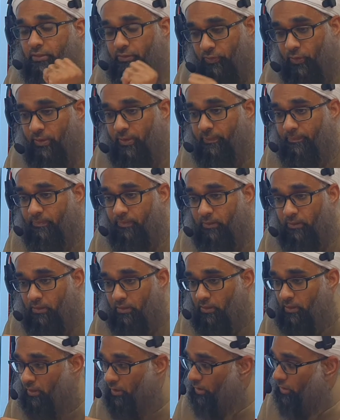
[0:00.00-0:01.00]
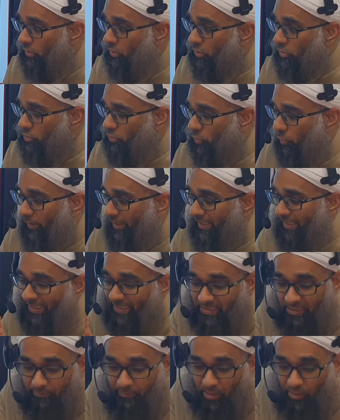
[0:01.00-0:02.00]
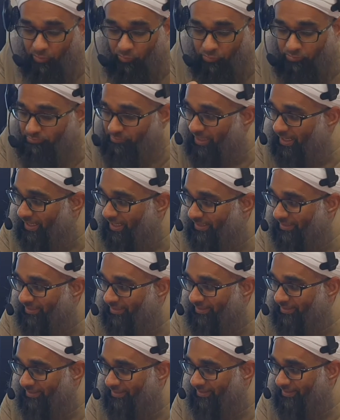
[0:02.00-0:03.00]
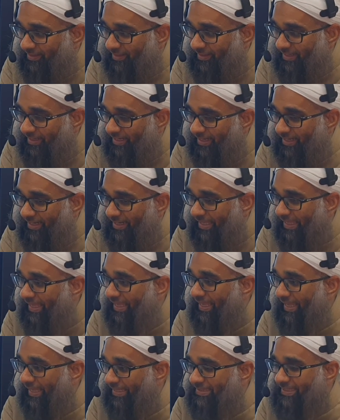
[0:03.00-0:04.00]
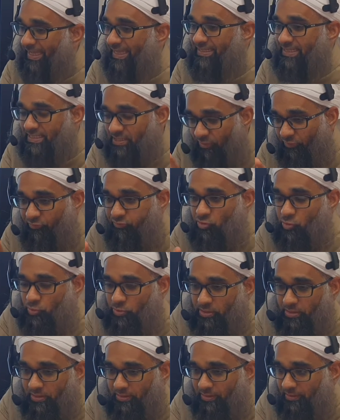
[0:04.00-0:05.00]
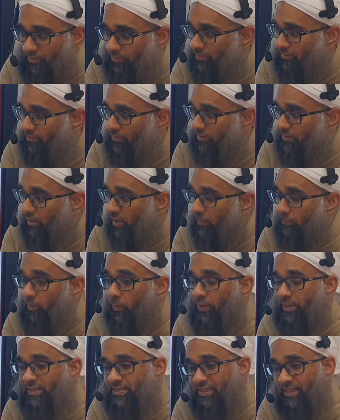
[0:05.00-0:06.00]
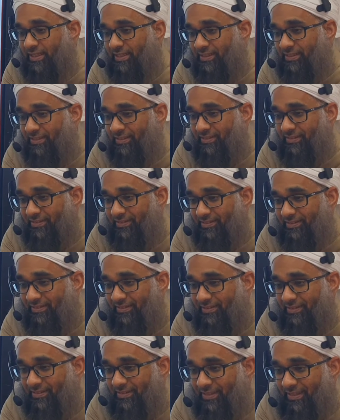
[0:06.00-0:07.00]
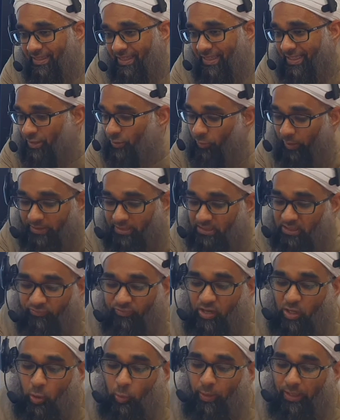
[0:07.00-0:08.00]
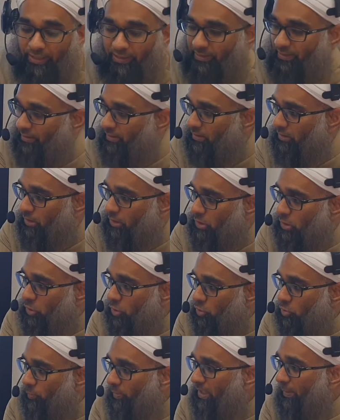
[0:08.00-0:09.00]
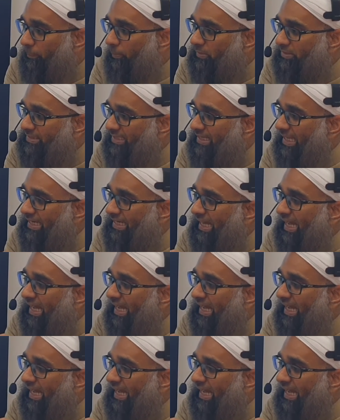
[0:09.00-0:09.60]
Following? So inab and rumman, it is a fruit, but what is it? You know, it is tafakkuhan. So when a person said